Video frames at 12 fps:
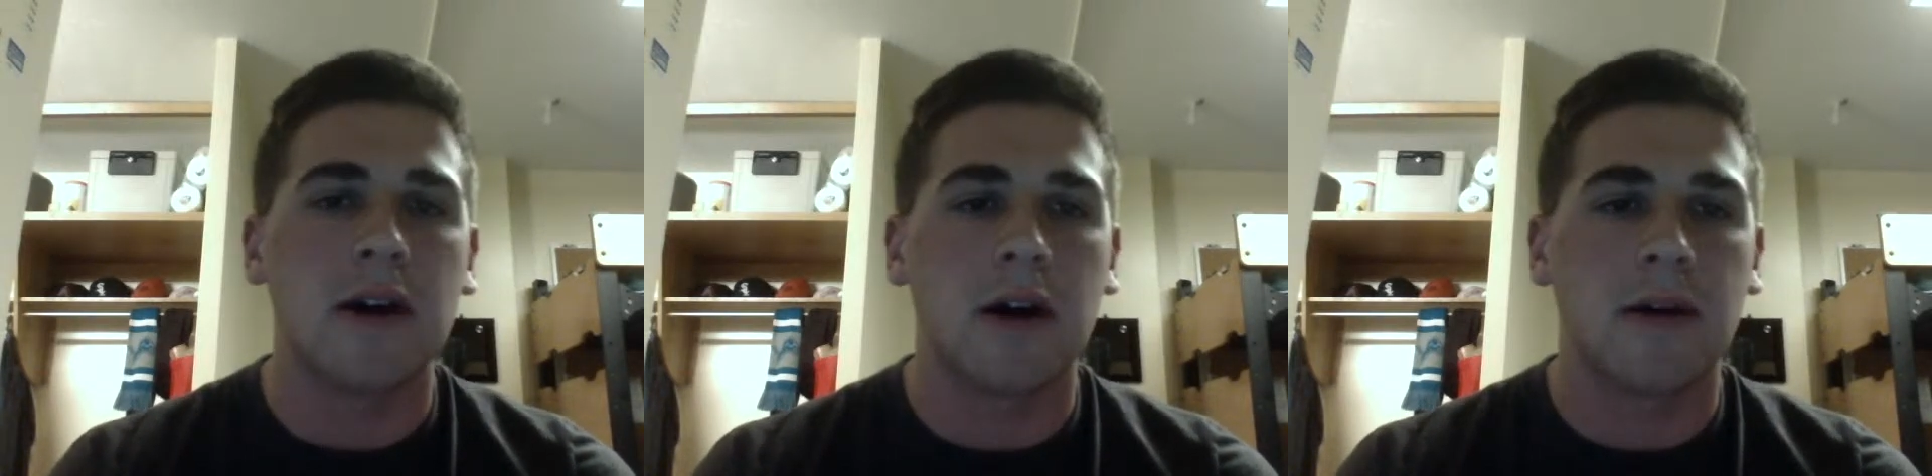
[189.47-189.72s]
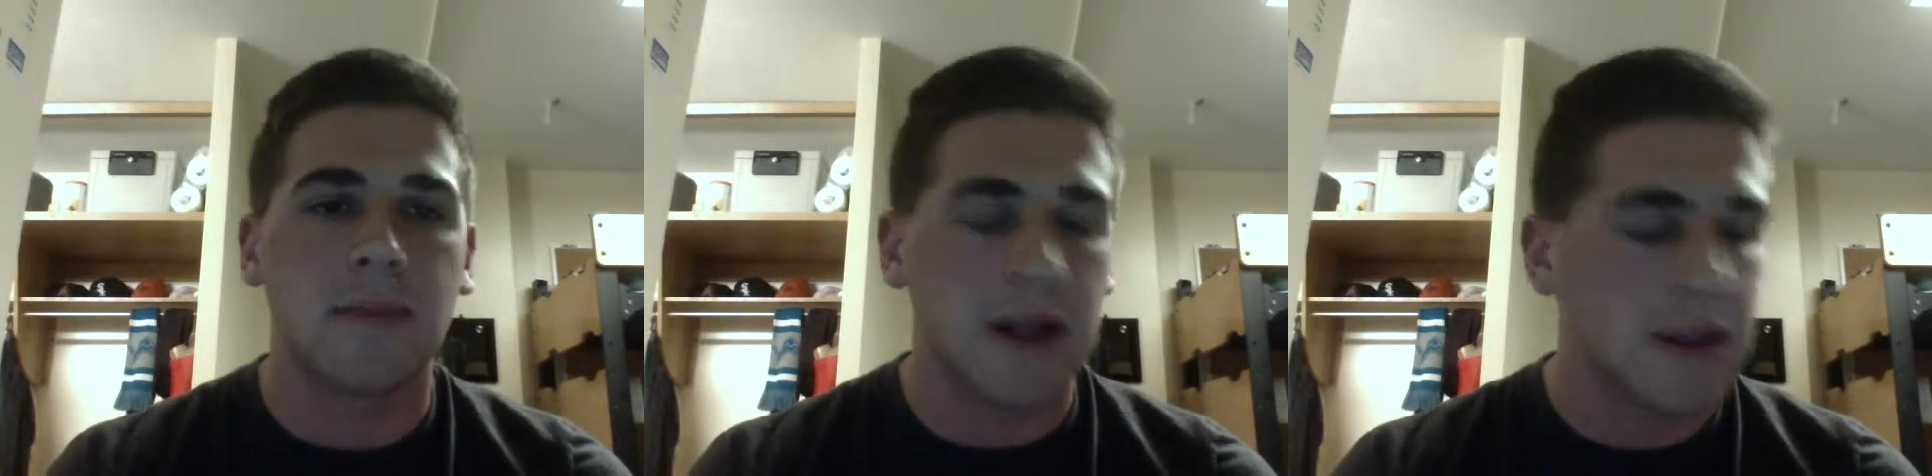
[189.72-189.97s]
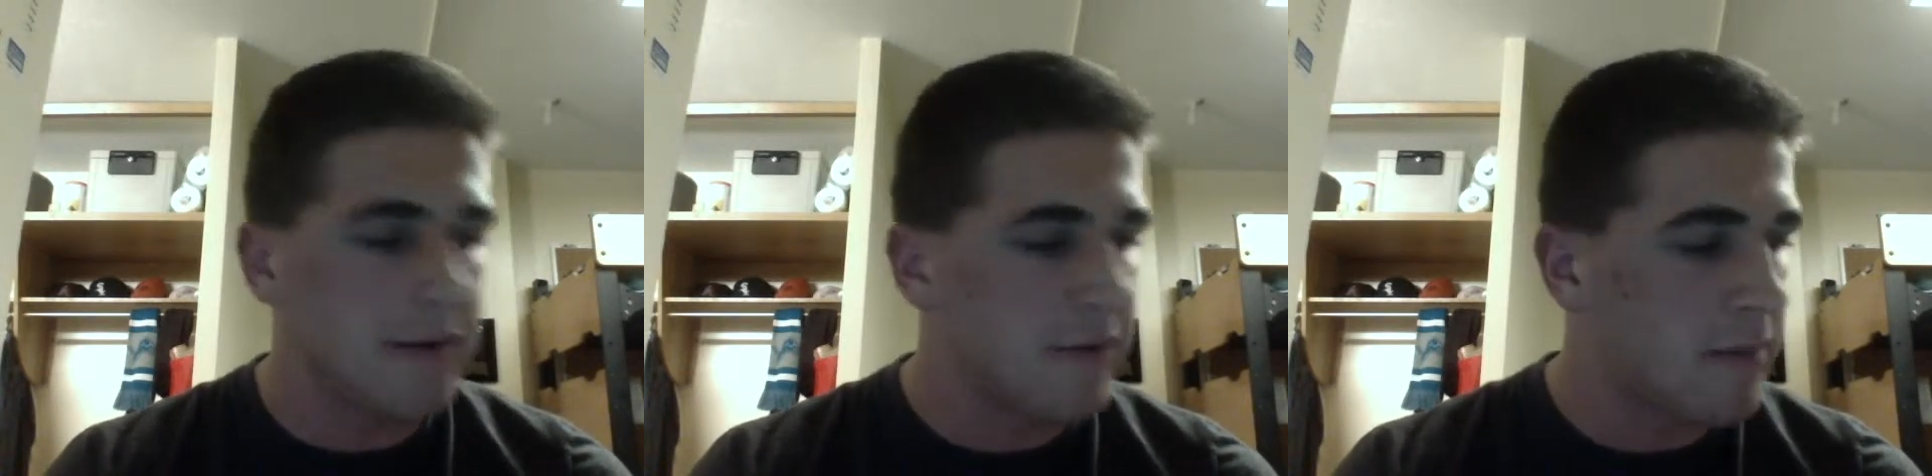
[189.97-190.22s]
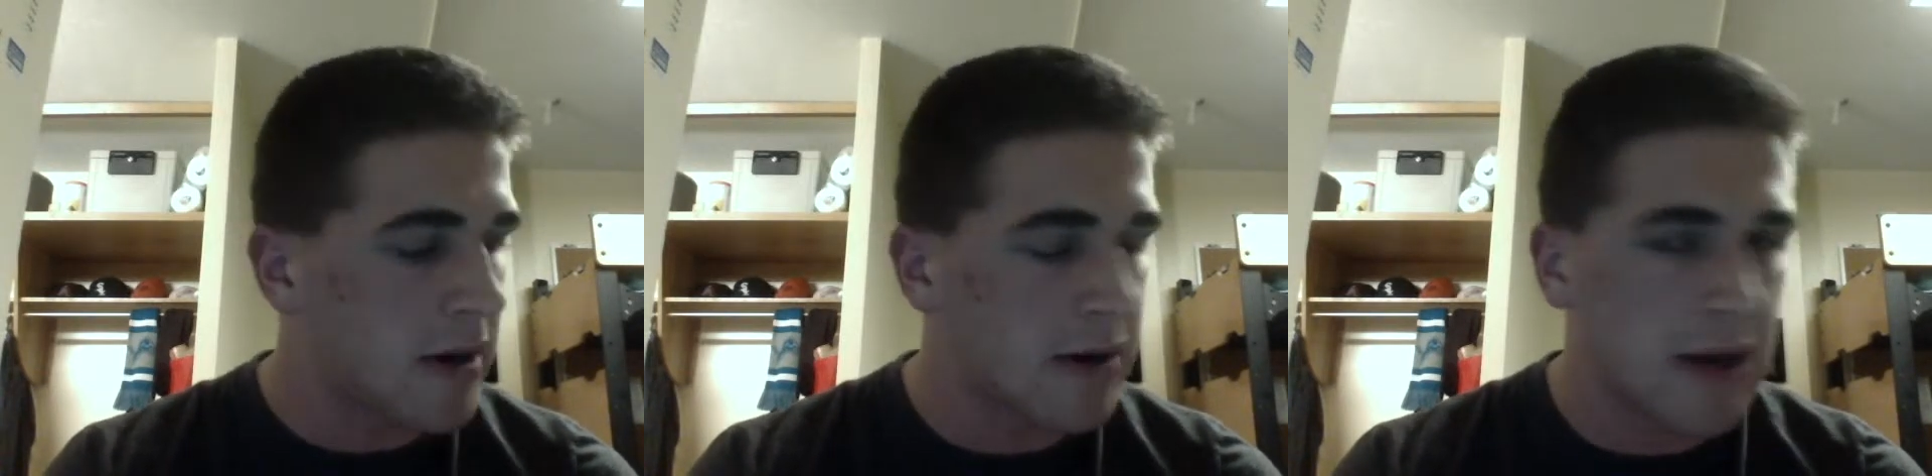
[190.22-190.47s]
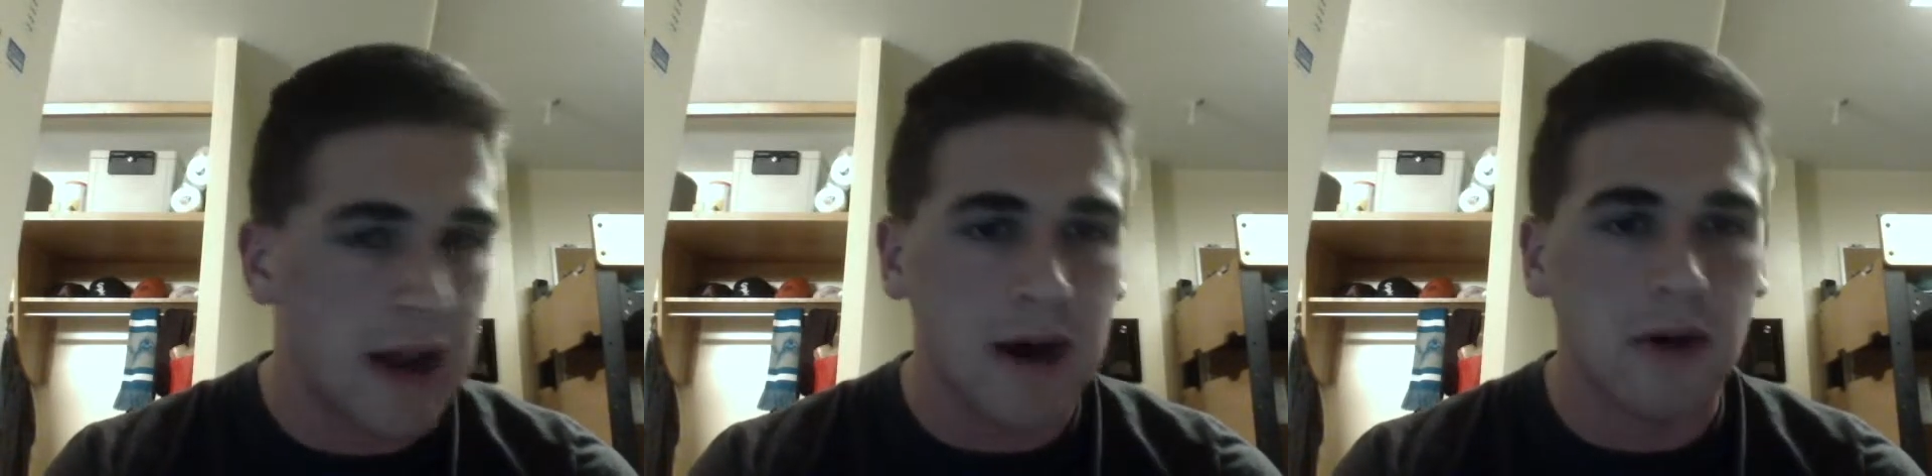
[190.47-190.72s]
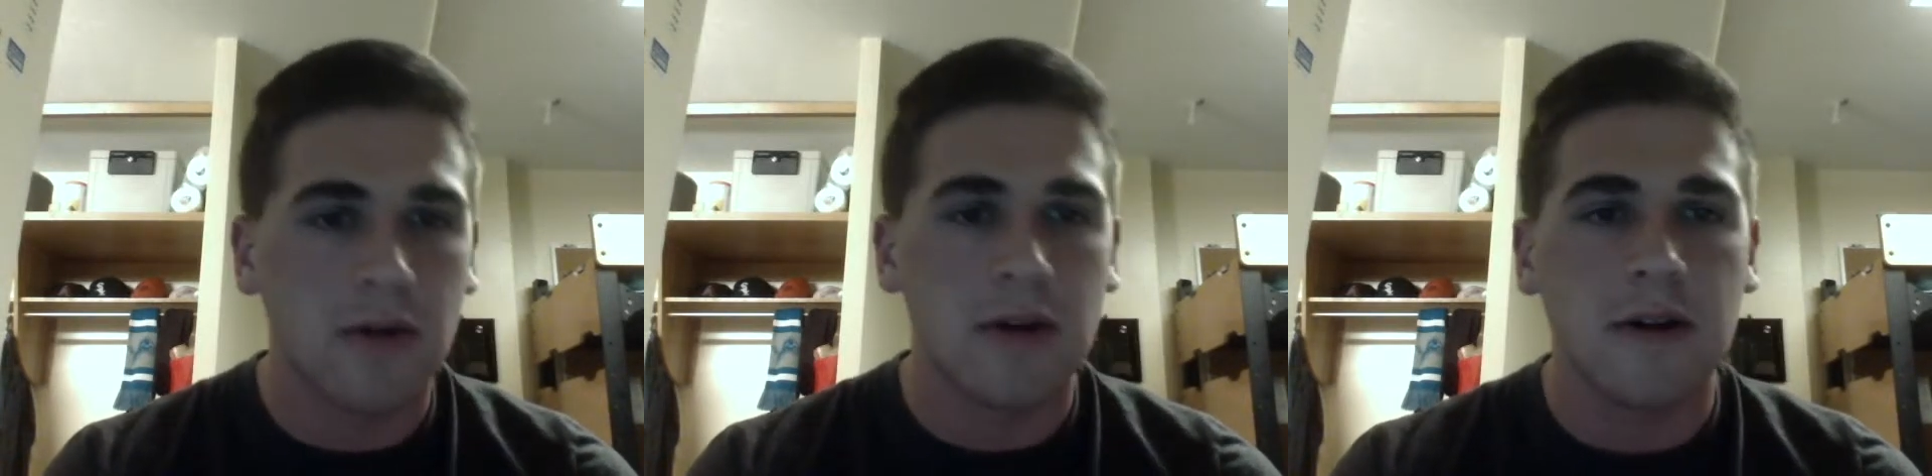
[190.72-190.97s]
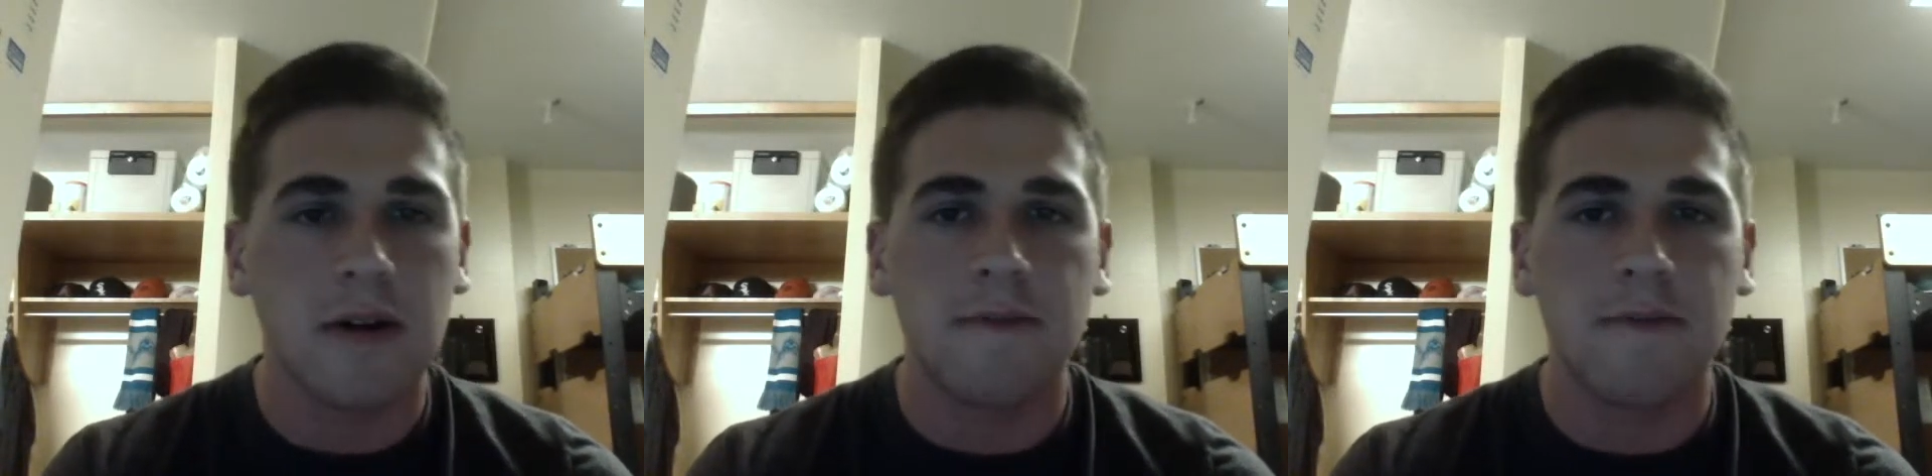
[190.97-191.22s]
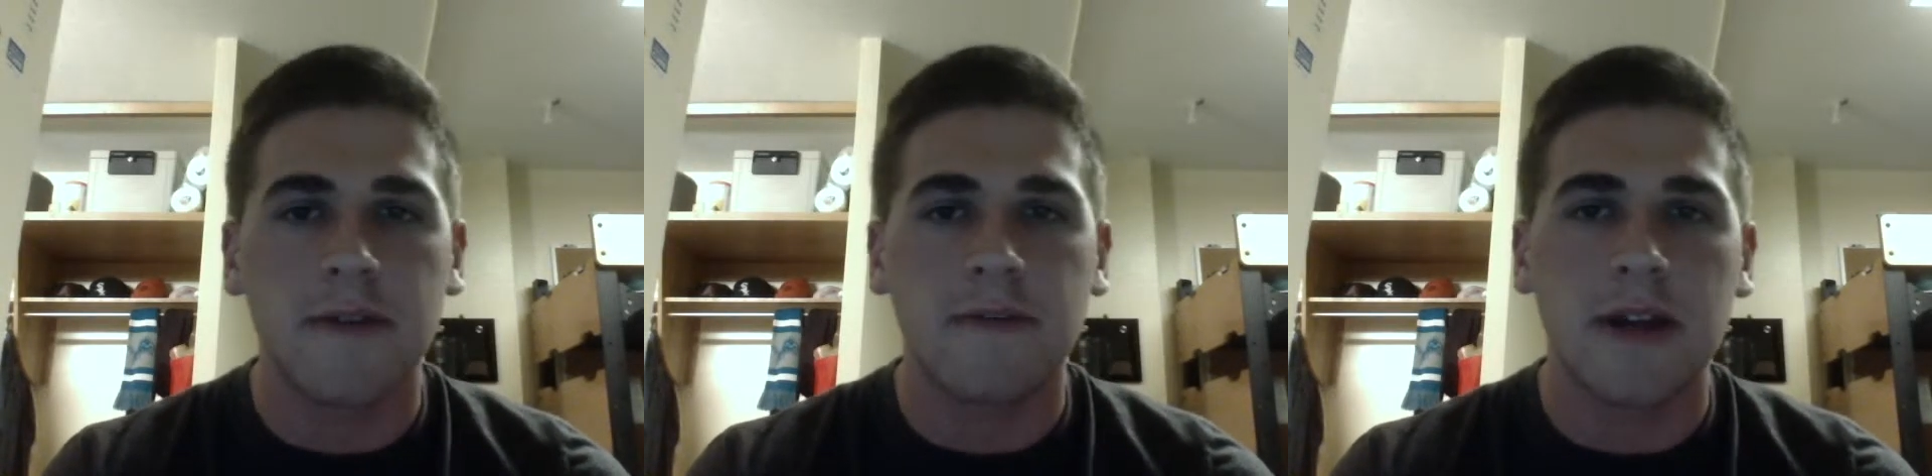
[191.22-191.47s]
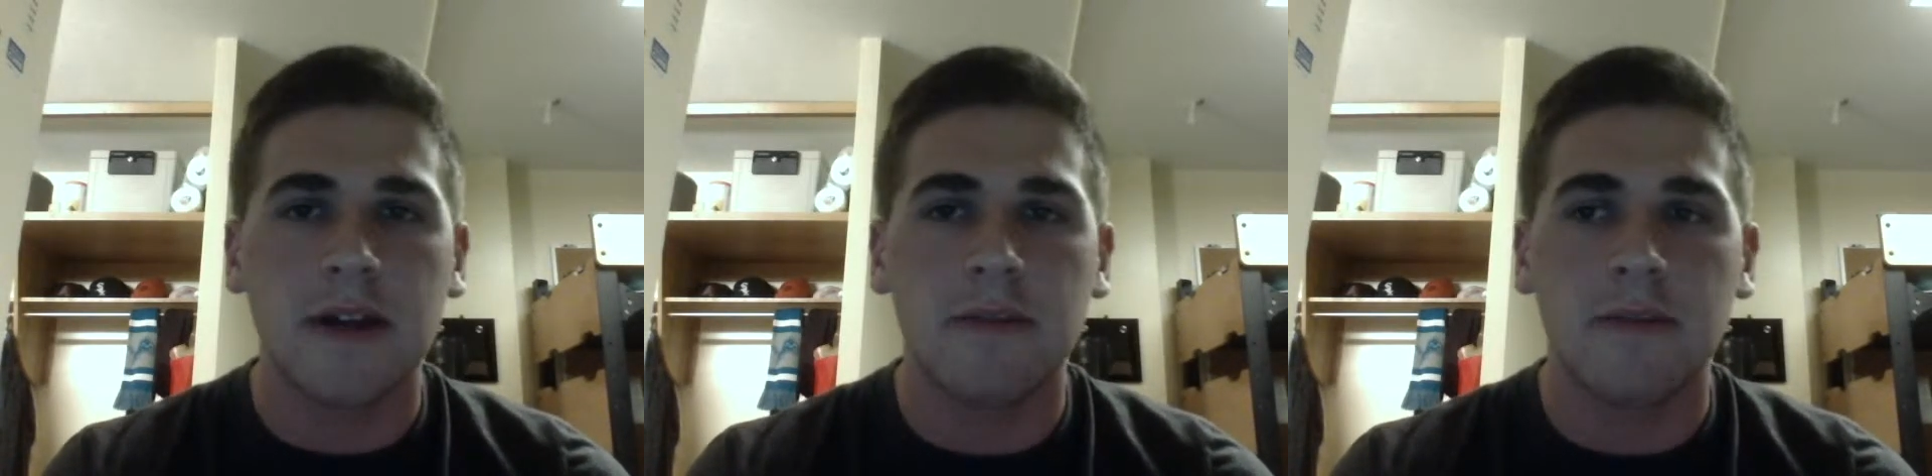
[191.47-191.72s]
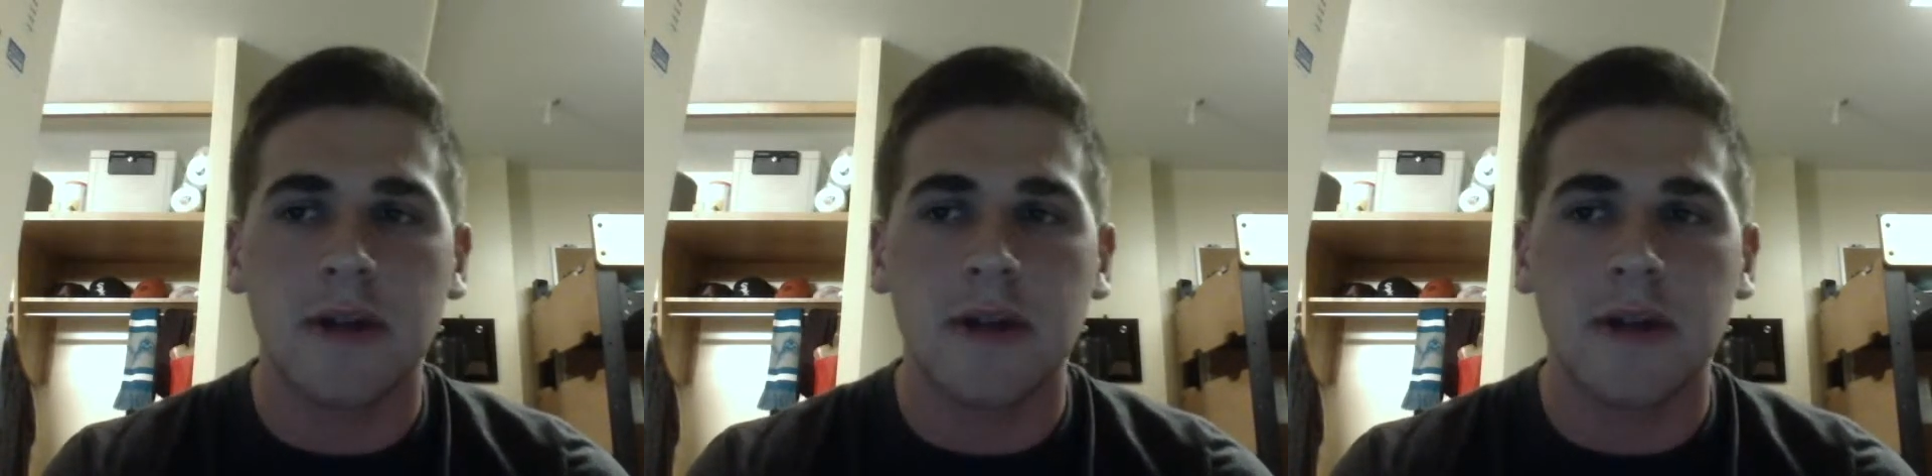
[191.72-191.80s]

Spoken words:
I live about an hour and 15